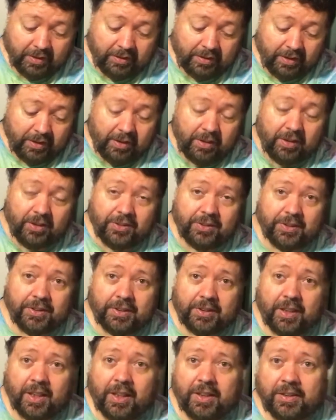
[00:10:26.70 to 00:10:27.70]
Dunhill
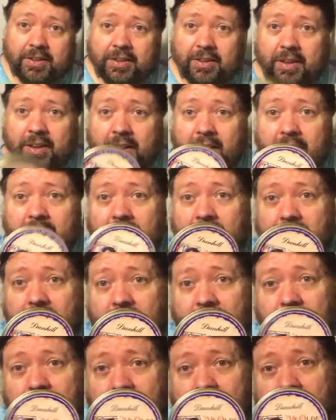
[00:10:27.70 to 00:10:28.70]
decides
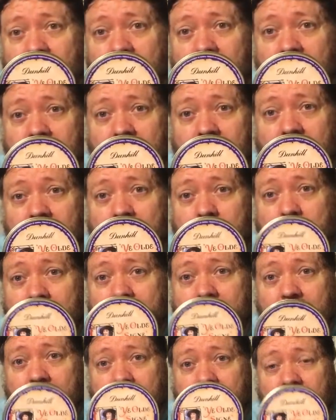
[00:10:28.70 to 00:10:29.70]
to
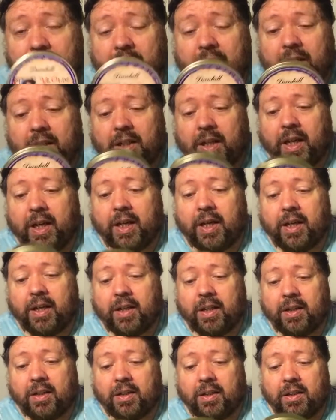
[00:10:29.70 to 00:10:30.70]
pay the fee,
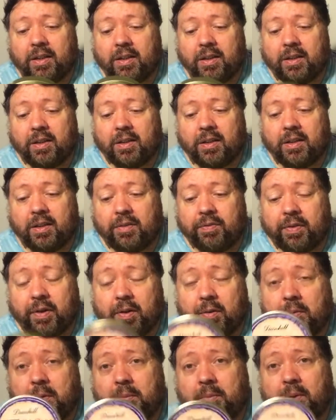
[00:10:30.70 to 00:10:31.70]
and if I
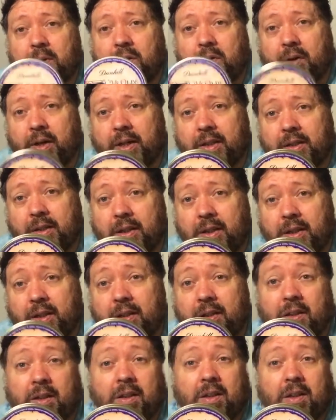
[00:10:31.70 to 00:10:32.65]
remember correctly,